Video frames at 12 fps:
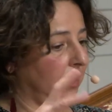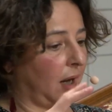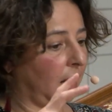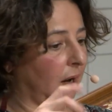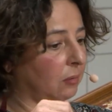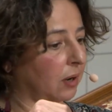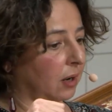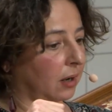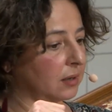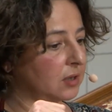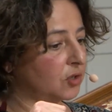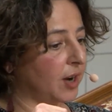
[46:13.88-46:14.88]
our
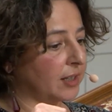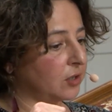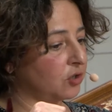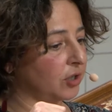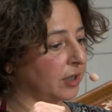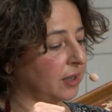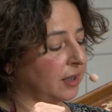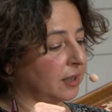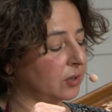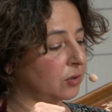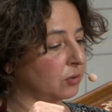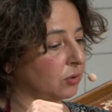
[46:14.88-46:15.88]
strategy
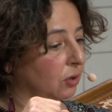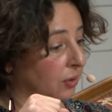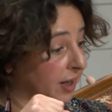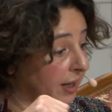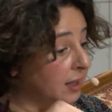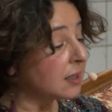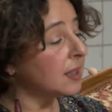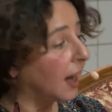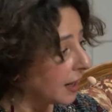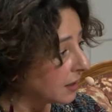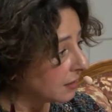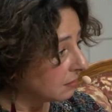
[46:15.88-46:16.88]
is to go
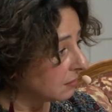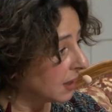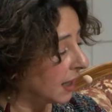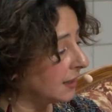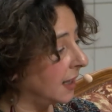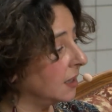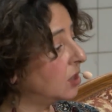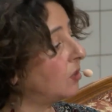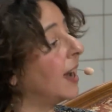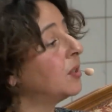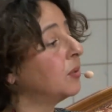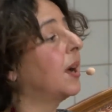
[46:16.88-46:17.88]
inside and then
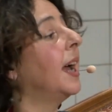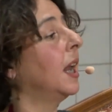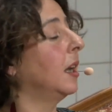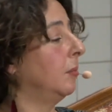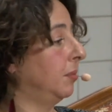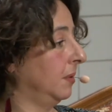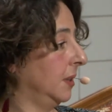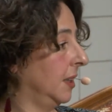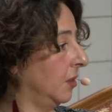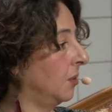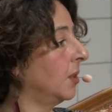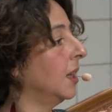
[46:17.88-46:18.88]
try to help, you
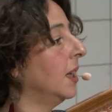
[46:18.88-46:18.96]
know,